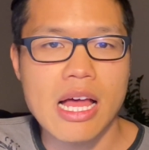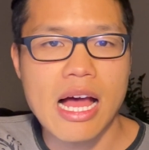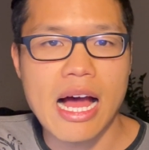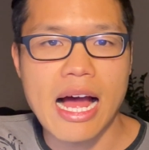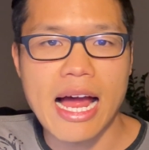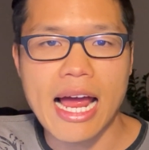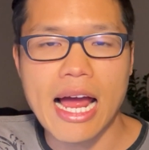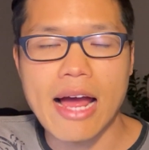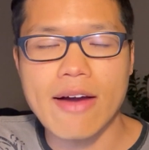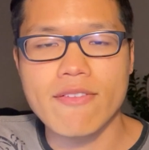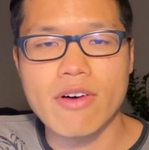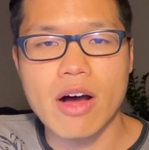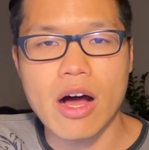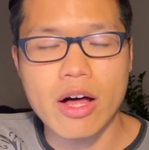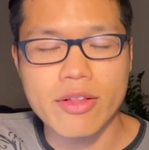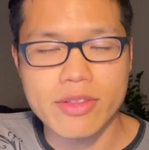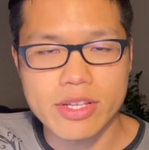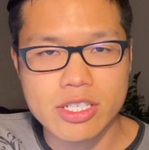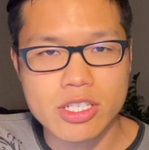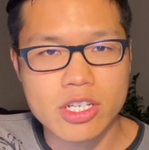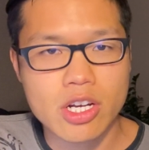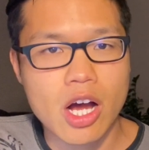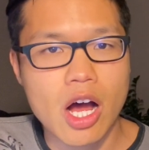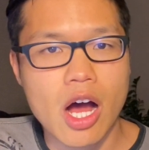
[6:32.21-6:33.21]
I have all
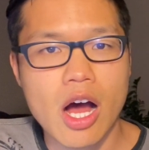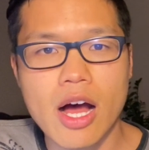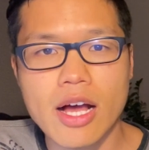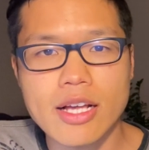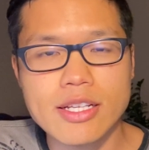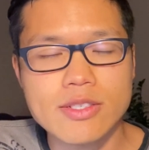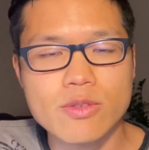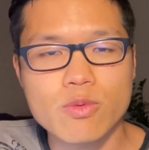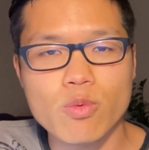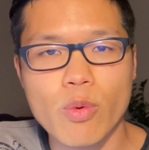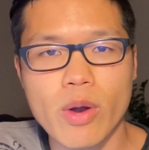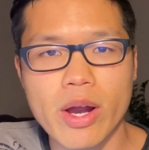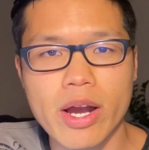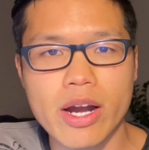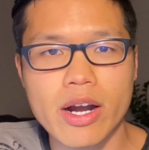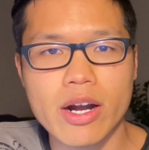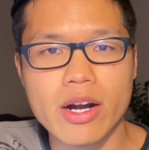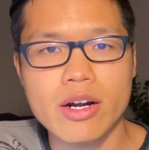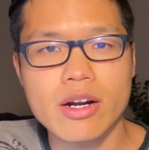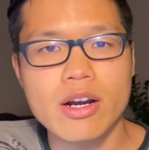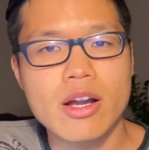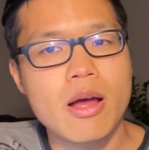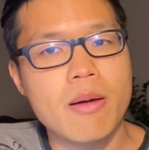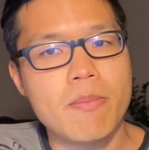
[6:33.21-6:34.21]
these costs where